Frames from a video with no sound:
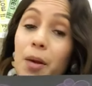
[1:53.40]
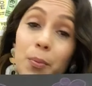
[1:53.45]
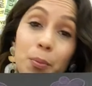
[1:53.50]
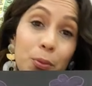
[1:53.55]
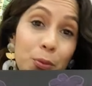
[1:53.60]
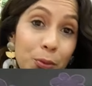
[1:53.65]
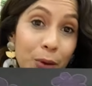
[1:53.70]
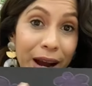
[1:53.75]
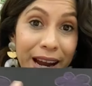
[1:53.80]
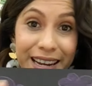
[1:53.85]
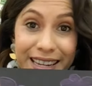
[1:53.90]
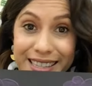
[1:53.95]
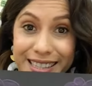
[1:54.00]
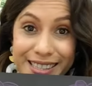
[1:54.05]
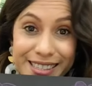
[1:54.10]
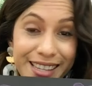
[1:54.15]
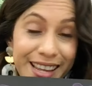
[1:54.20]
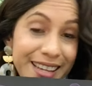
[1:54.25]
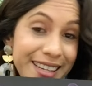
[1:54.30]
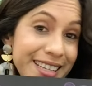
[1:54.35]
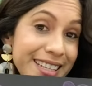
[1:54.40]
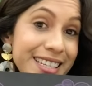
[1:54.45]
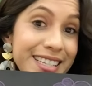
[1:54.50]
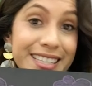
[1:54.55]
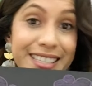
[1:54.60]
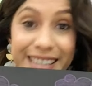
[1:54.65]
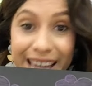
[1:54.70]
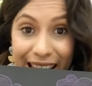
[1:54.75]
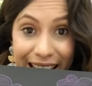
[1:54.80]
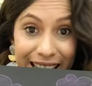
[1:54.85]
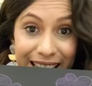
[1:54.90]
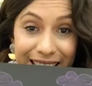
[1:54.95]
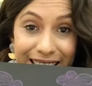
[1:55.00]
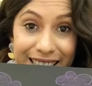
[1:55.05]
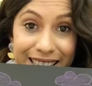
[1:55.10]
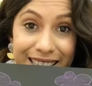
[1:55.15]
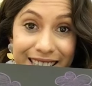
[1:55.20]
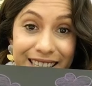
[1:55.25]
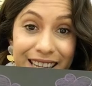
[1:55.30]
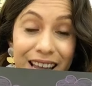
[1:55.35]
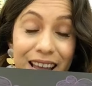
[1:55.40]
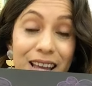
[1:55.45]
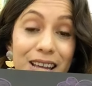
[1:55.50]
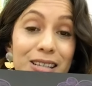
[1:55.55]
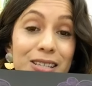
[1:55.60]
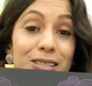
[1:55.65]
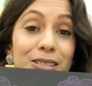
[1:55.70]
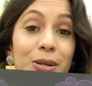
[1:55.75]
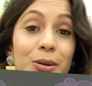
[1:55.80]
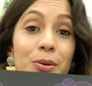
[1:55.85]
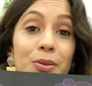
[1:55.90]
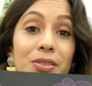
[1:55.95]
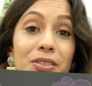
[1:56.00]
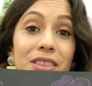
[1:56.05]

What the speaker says: bright sunny day. So